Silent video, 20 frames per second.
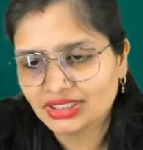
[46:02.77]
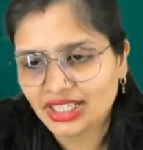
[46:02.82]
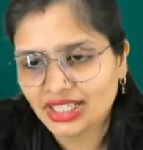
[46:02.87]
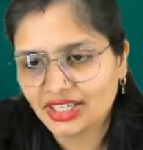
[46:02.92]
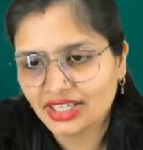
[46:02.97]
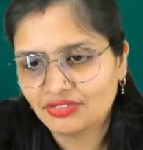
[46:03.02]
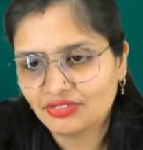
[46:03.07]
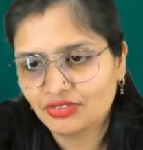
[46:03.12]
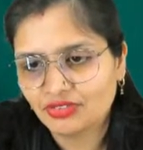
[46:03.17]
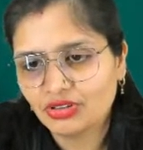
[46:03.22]

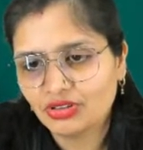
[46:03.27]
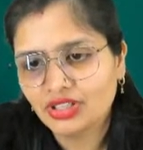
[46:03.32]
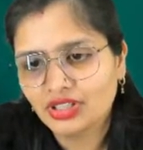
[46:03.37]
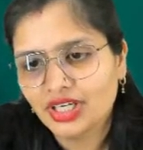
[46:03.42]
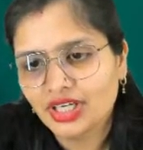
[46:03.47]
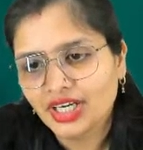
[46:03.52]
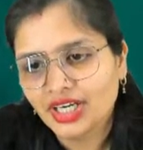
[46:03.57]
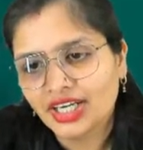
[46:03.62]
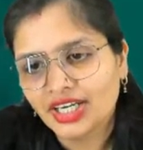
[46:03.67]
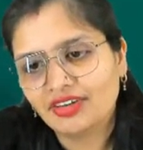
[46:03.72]
I4
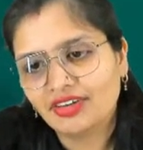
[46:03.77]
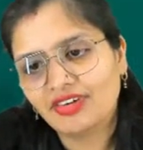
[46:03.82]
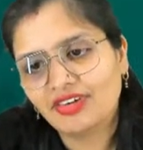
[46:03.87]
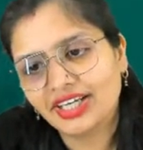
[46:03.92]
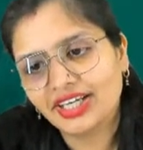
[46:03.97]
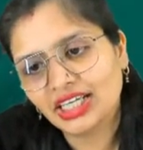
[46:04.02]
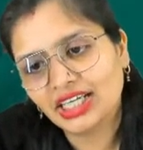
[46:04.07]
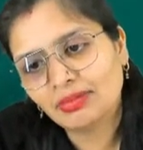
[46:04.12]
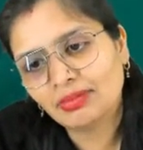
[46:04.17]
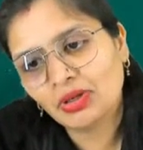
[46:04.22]

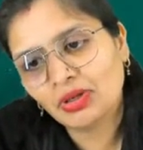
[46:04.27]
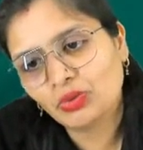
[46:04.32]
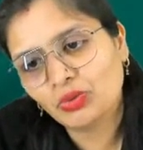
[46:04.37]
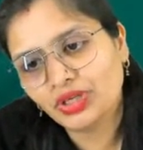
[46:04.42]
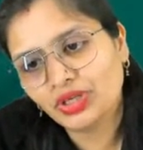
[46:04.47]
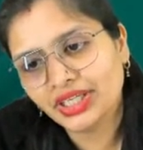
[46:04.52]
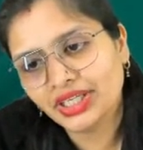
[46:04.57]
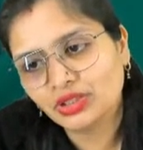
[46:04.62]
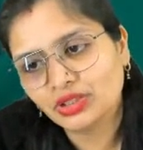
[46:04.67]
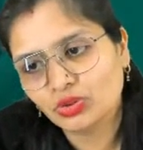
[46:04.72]
divided by
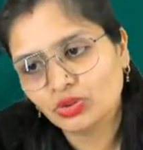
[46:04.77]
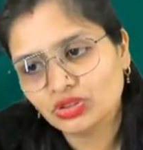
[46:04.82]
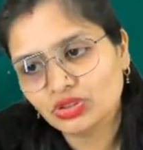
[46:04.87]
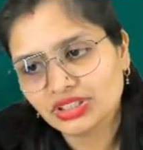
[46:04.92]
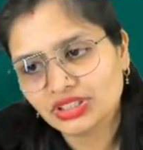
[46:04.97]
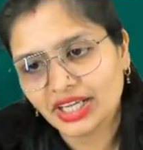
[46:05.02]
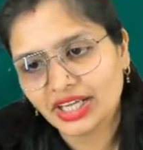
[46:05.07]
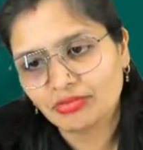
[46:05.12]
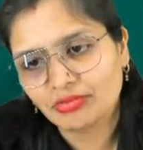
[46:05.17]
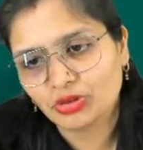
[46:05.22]
only those
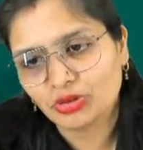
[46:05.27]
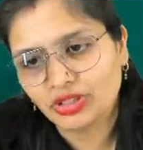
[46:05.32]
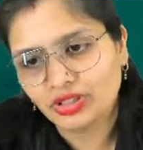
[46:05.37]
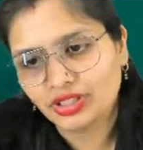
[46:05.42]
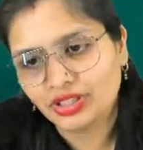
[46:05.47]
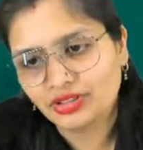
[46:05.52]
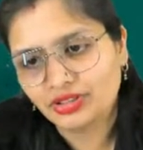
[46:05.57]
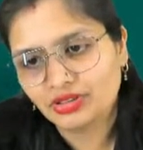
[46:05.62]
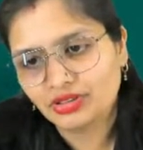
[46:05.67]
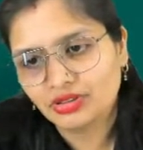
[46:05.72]
time
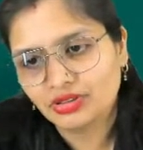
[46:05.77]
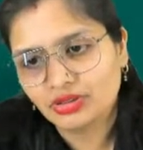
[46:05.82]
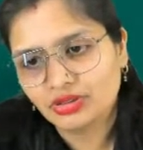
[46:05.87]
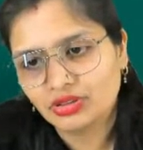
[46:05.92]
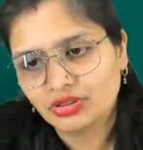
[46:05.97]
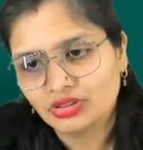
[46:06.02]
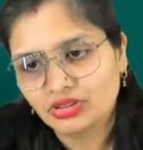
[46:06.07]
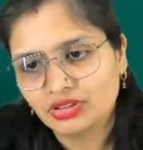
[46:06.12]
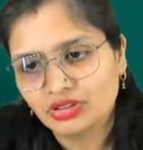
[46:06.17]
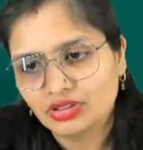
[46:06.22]
only
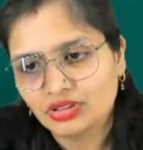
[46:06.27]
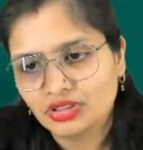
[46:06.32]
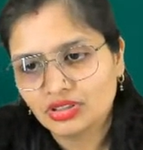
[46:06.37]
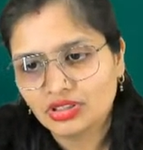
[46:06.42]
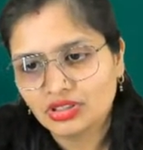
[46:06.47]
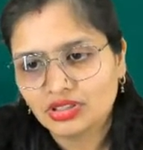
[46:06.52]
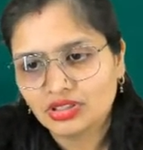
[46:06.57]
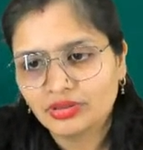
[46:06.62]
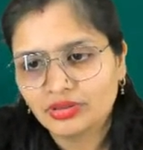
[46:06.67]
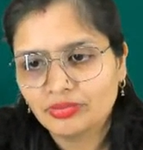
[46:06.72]

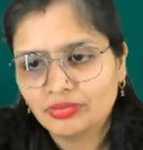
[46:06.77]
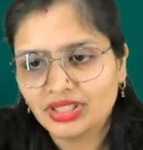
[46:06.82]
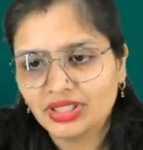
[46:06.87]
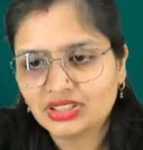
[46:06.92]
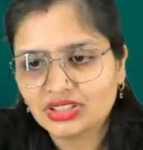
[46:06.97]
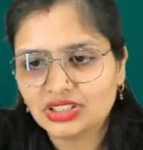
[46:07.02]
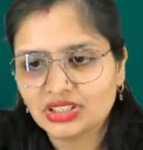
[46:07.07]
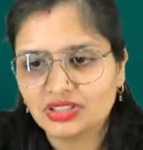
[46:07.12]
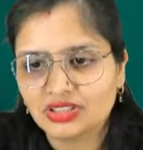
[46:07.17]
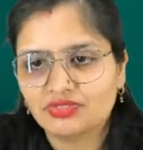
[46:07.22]

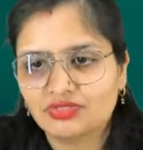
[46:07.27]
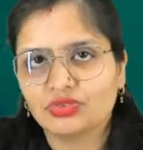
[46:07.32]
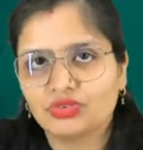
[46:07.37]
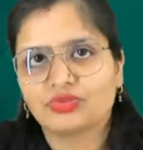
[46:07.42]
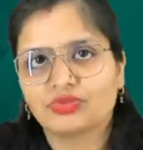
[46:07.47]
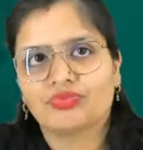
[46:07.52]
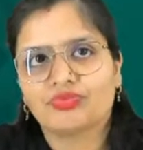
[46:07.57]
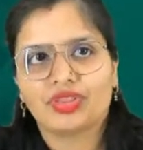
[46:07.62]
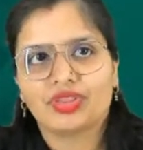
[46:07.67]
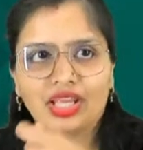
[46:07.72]
plus T4.
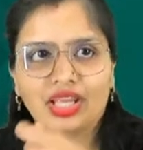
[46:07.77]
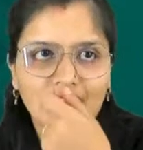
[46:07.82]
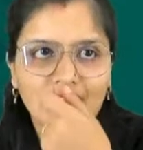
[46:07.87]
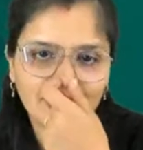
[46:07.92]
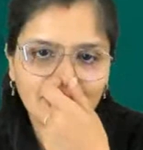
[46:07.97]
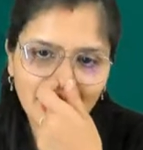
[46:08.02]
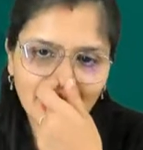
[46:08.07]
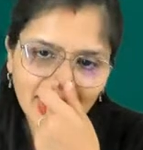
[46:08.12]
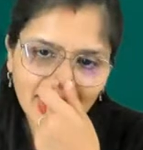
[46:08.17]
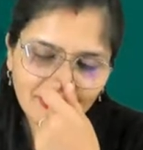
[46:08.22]

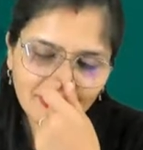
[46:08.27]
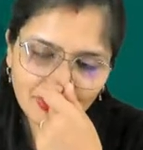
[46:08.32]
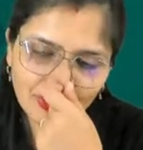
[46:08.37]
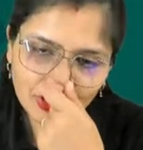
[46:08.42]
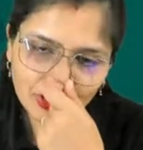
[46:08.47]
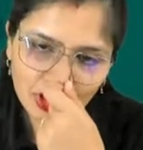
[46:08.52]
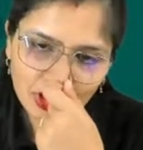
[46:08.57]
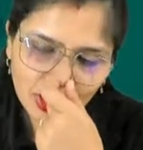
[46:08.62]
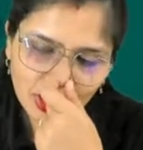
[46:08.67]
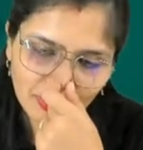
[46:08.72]
While if you
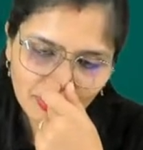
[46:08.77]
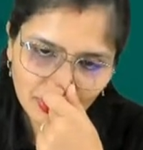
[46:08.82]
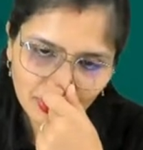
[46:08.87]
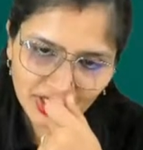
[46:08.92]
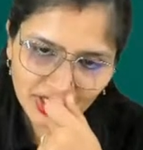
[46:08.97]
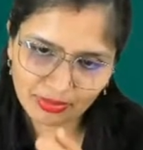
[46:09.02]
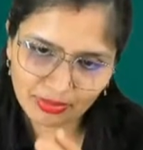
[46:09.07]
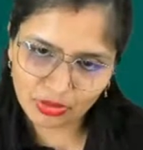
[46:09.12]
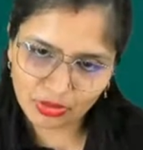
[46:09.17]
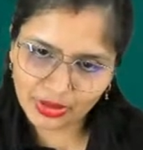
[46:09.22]
talk about
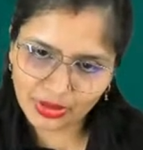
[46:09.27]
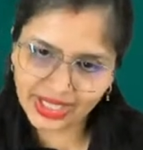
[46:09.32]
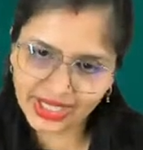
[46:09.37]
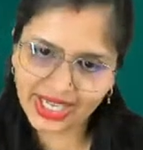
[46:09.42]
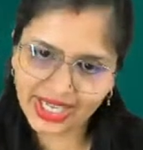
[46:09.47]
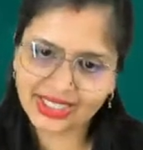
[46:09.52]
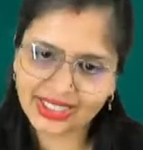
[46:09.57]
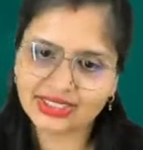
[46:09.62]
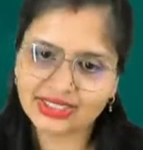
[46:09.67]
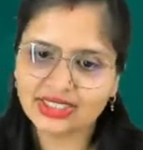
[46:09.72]
W
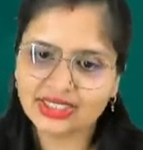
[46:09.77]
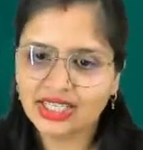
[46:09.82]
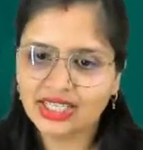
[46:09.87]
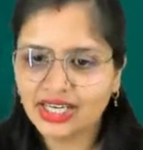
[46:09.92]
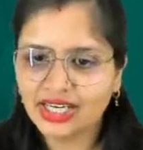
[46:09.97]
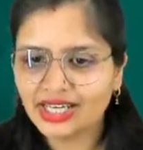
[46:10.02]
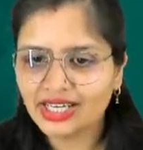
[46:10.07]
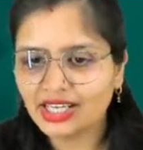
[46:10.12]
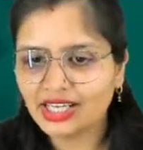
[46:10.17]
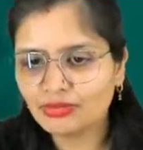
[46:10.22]
index
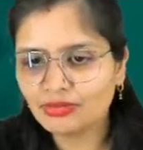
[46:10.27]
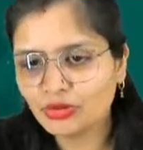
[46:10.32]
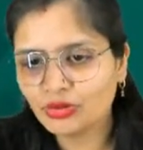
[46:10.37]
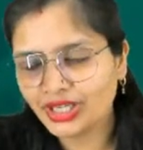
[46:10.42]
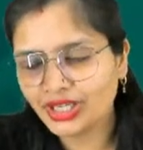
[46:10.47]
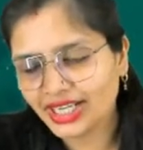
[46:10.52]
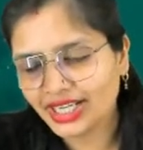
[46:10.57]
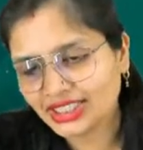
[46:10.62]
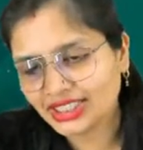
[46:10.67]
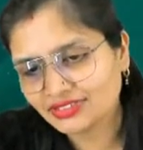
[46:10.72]

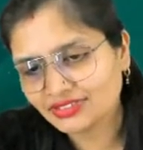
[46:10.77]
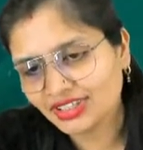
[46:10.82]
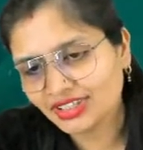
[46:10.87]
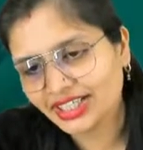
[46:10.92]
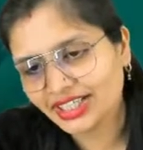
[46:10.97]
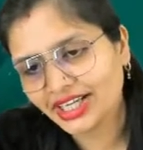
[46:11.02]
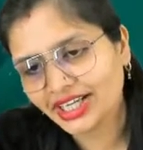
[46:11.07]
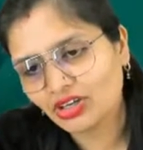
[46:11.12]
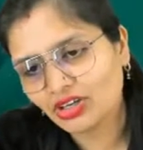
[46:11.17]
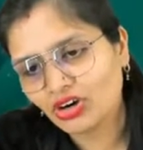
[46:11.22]
will
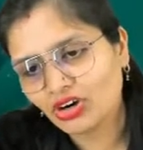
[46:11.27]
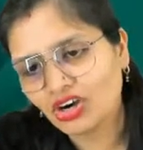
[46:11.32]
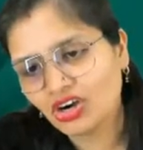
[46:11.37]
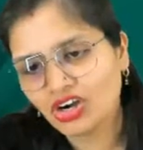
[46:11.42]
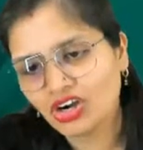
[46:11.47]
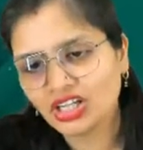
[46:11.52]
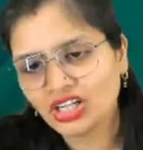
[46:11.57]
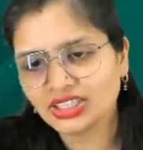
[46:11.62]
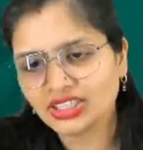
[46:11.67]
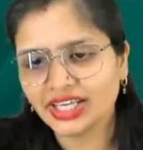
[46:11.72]
take
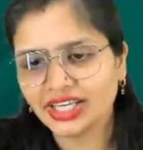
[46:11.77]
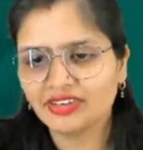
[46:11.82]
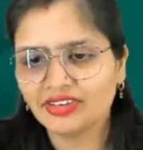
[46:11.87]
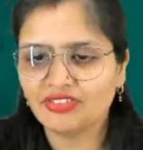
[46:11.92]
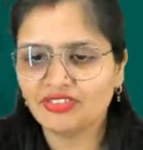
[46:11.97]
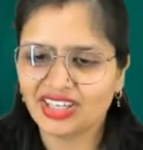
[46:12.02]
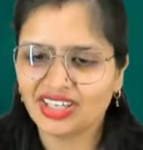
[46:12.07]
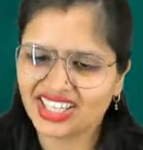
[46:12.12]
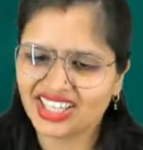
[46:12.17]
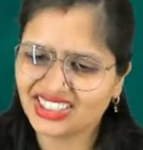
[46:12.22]
all the
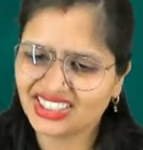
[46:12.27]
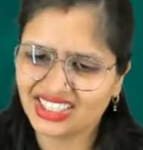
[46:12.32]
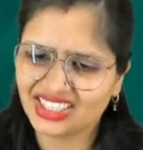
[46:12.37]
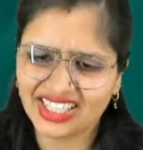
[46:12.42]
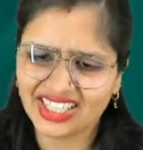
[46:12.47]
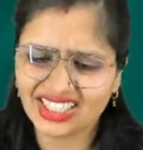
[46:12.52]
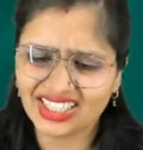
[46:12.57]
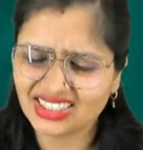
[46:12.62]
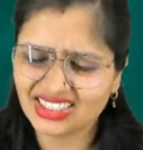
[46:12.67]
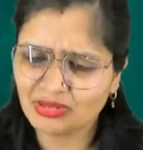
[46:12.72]
infiltration. It
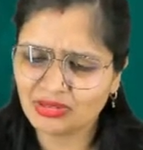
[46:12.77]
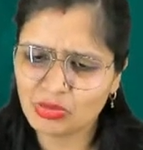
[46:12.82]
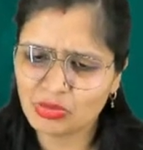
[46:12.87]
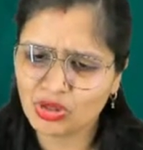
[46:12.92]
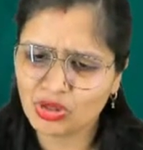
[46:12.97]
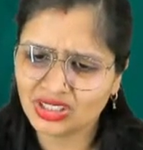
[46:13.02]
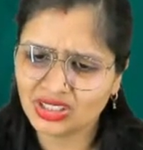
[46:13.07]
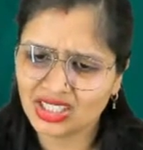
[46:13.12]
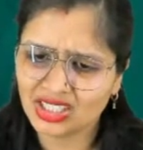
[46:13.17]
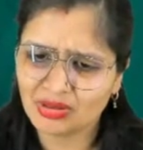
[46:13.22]
doesn't
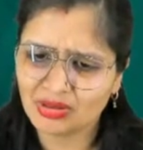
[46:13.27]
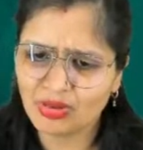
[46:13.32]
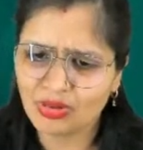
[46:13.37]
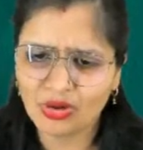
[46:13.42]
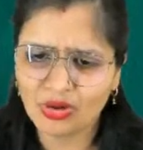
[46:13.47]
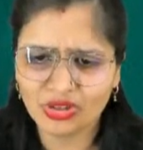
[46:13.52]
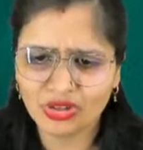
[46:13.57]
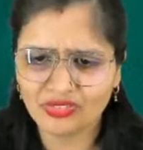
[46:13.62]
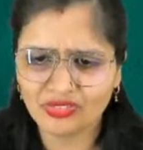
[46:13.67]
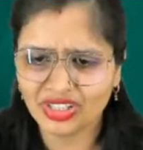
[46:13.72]
bother
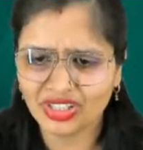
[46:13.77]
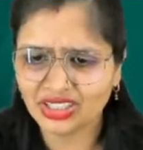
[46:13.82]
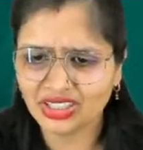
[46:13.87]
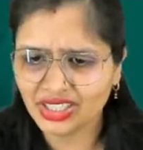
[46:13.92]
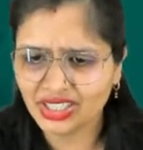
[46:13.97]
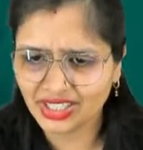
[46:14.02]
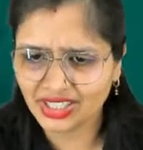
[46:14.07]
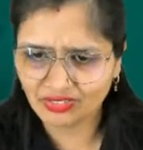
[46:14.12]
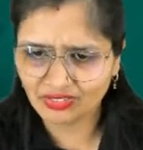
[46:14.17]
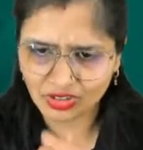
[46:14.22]
about whether
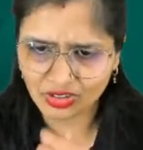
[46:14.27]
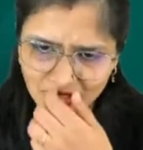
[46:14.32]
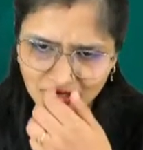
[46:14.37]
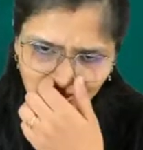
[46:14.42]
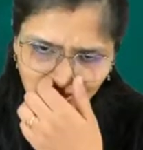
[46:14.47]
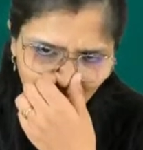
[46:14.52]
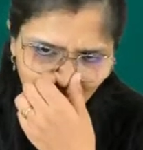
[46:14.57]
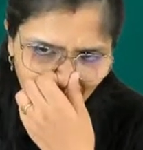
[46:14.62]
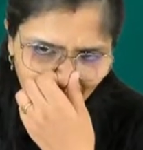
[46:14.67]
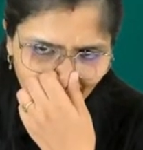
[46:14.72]
it was
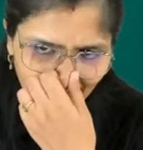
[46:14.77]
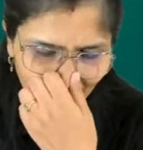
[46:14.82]
effective